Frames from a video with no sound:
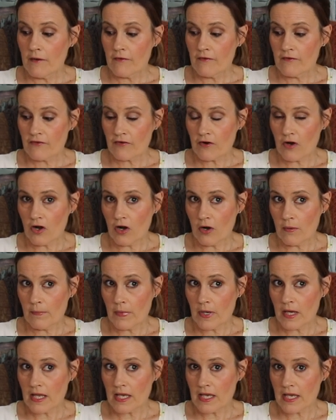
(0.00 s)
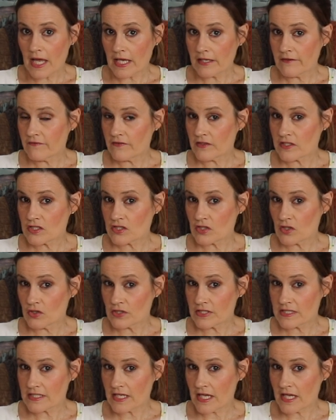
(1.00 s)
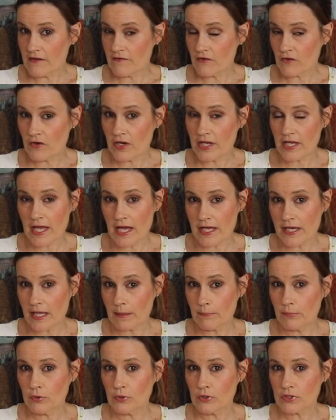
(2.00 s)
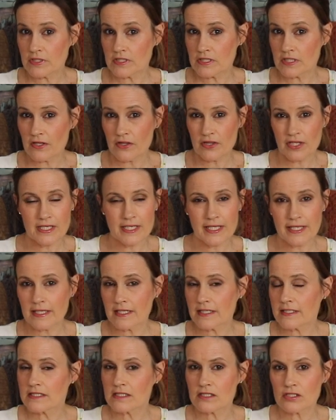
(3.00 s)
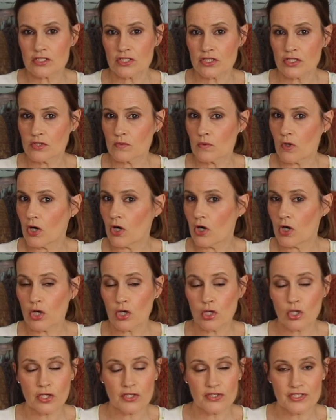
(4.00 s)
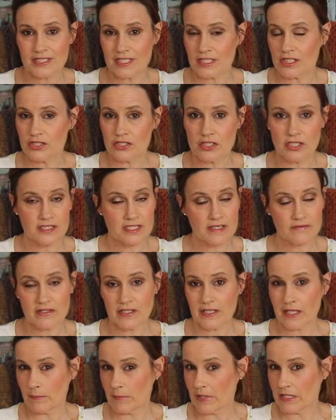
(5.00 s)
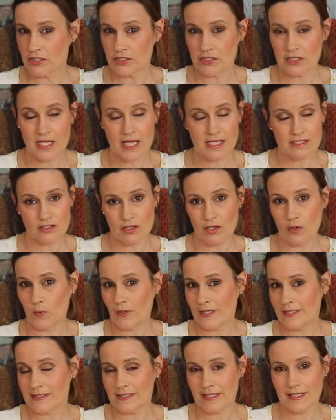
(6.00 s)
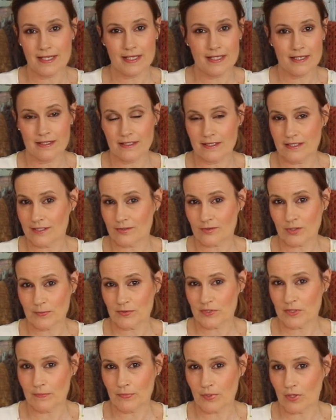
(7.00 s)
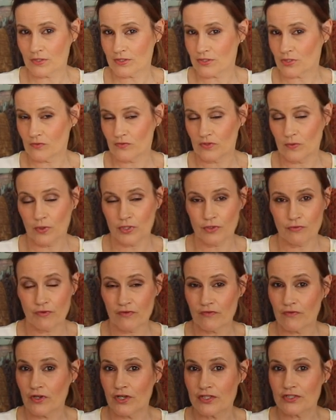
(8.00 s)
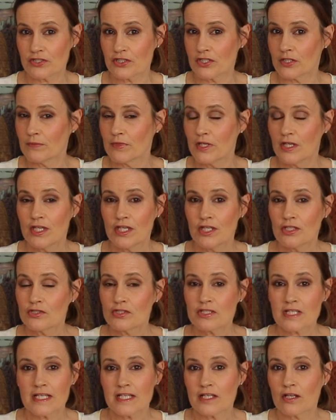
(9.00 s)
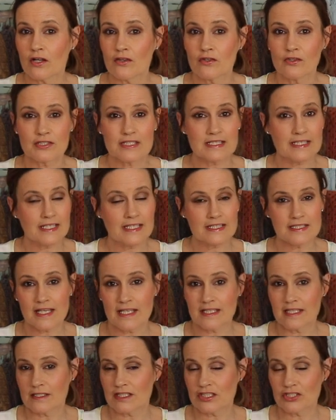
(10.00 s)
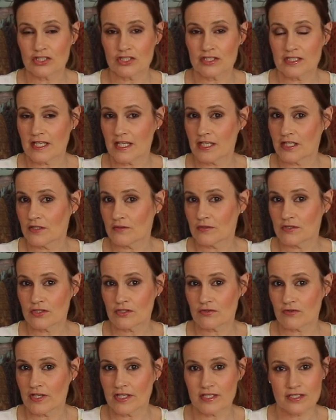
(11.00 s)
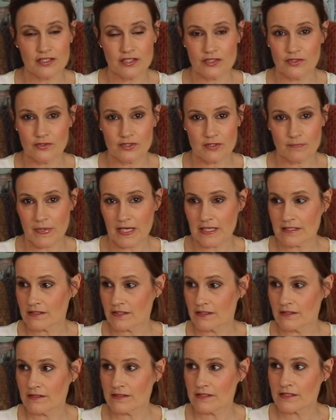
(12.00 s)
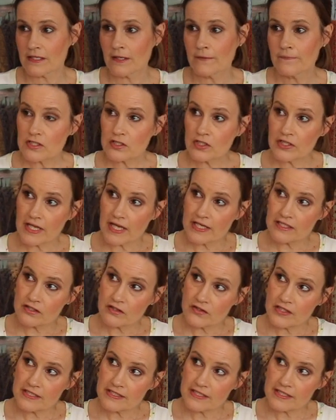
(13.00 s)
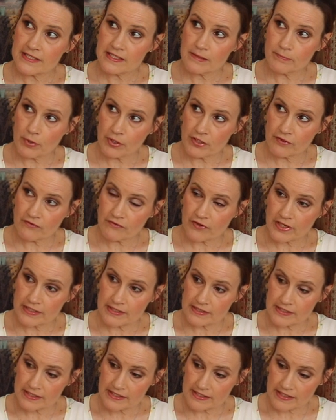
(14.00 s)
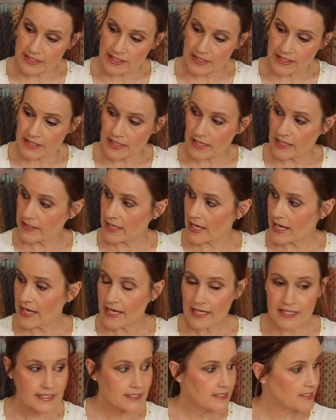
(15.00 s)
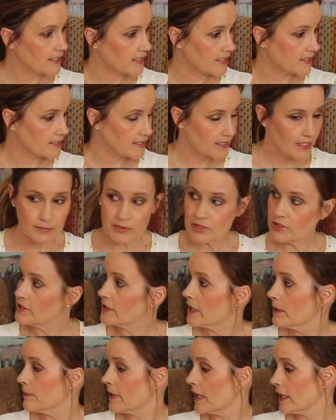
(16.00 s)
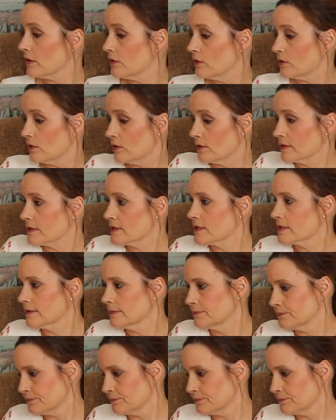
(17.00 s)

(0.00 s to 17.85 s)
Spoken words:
from Life So Savoury, and I'll put the links to all the t-shirts, everything that I mentioned, as always, in the description box. So if you want to refer to them, just click on those links and it should take you straight to those patterns. So yeah, so this is the boyfriend tee, and I did, let me just get my notes,